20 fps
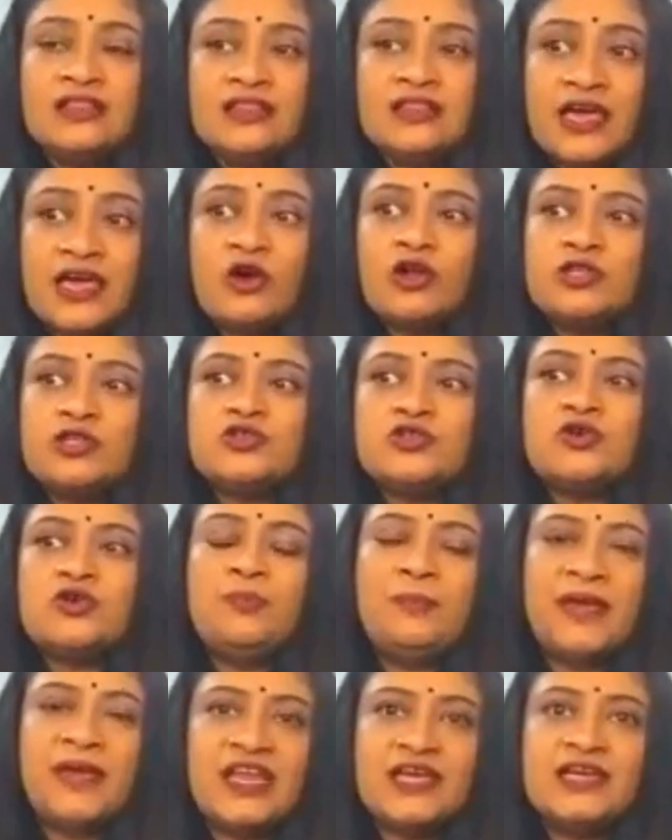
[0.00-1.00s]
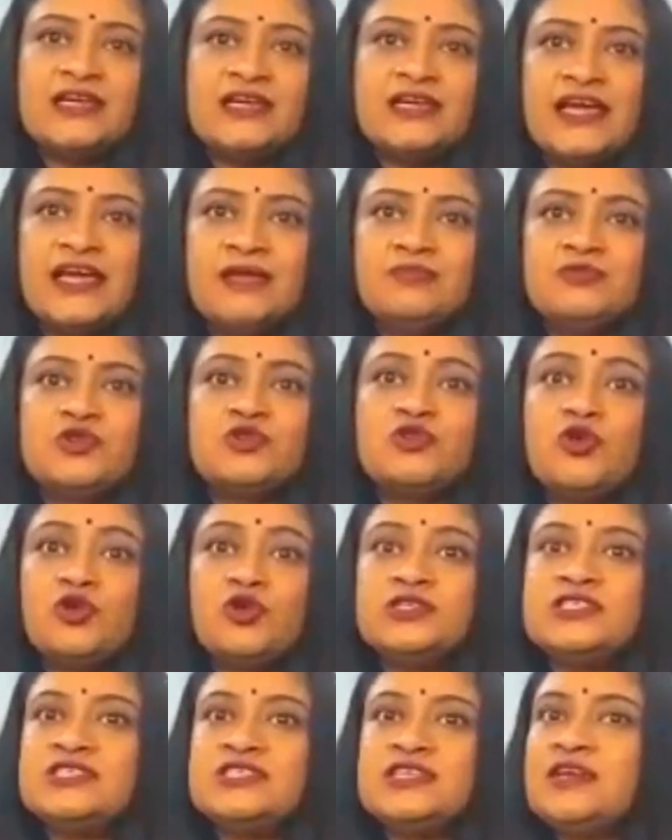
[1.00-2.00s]
they also many a times
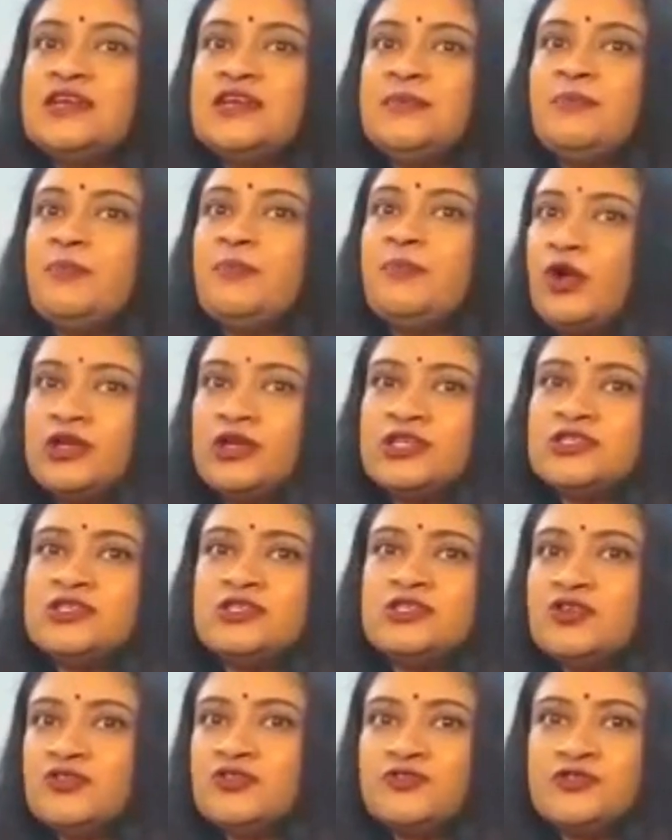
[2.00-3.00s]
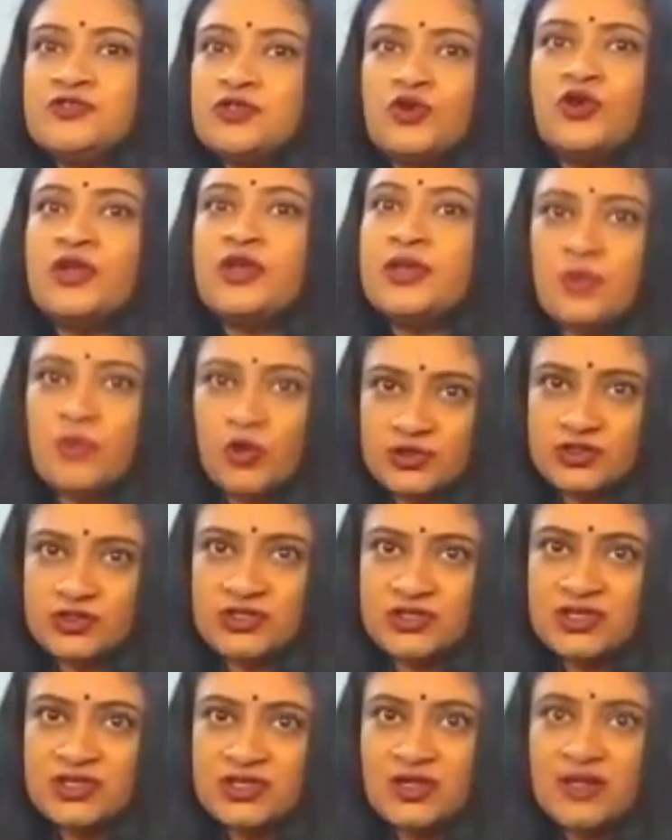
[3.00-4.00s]
don't see the importance of
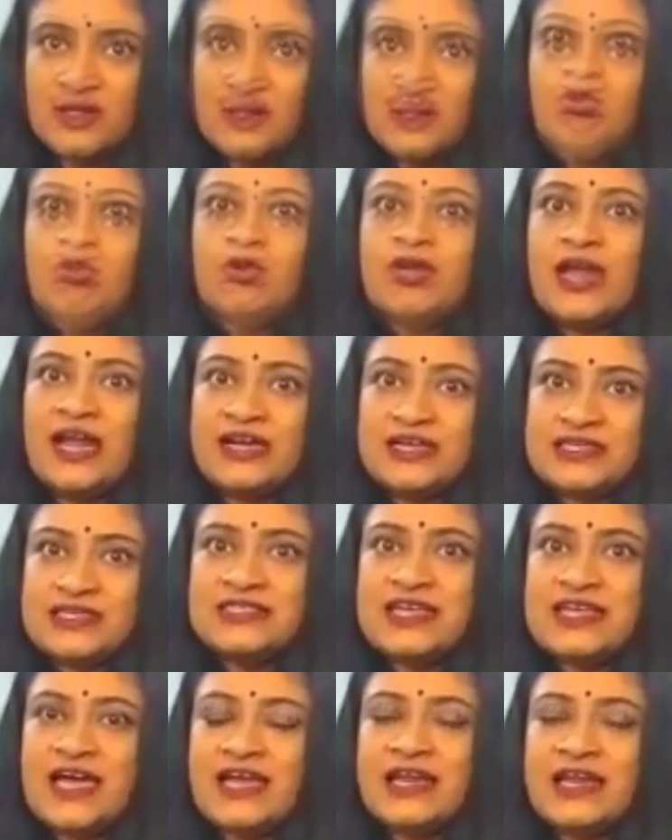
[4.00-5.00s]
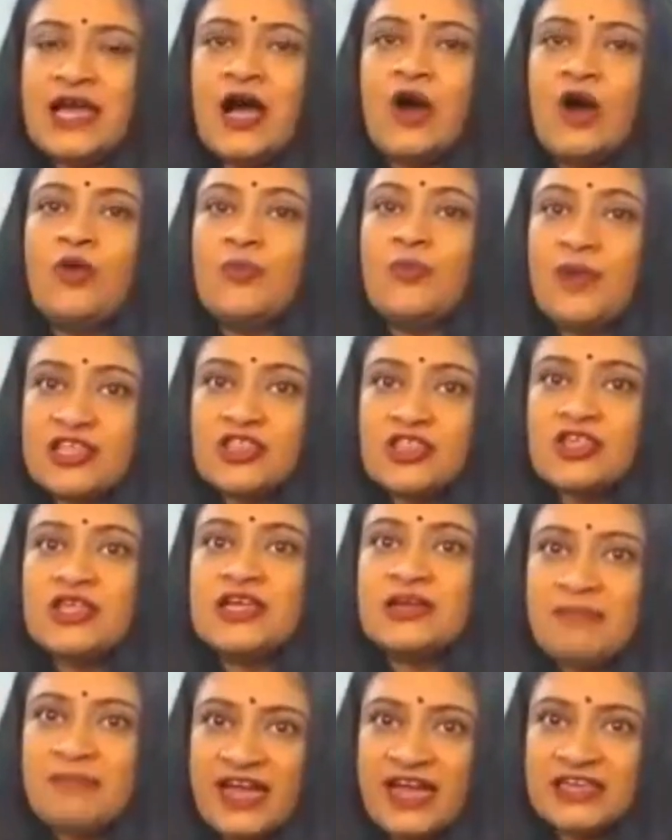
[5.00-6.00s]
storybooks. They don't understand how much
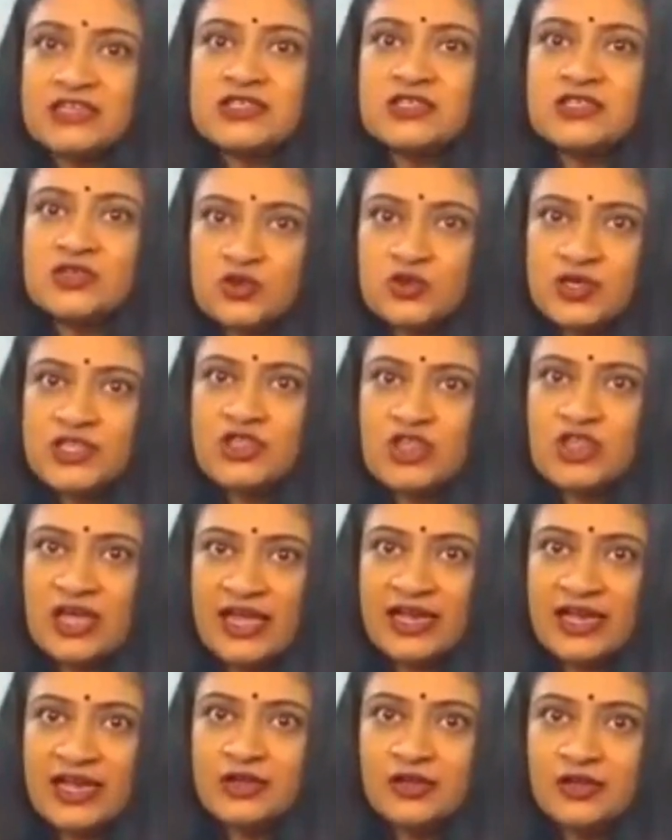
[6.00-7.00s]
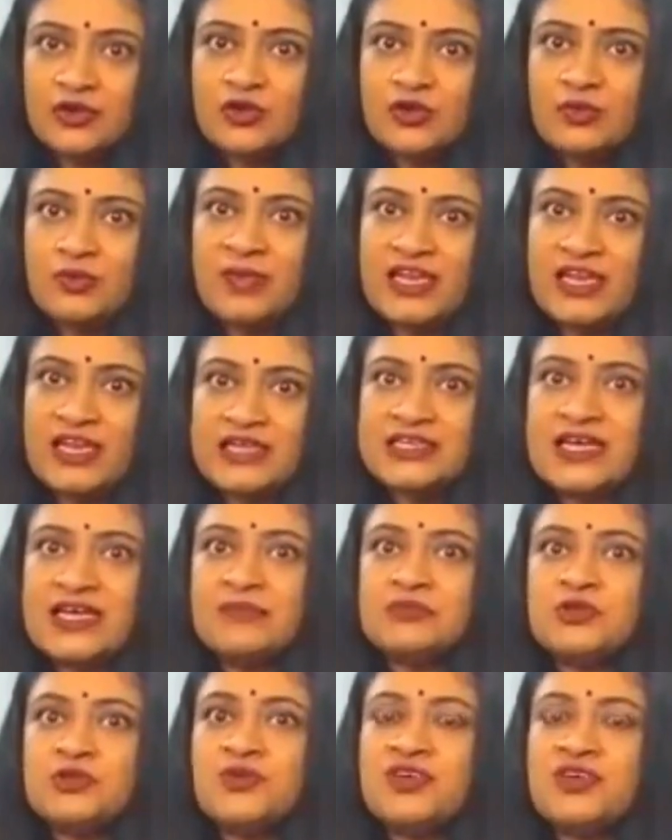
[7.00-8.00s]
it matters to a child. Many
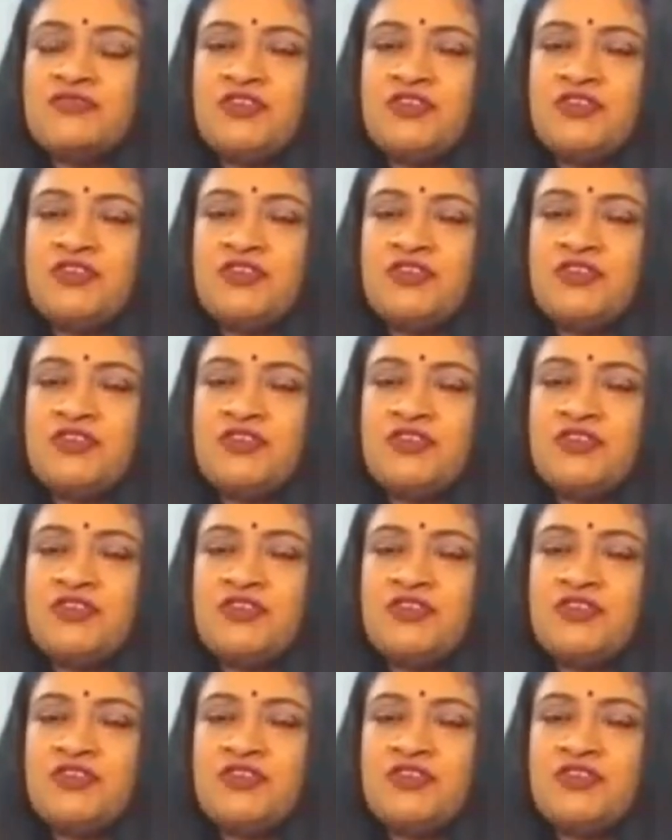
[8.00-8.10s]
times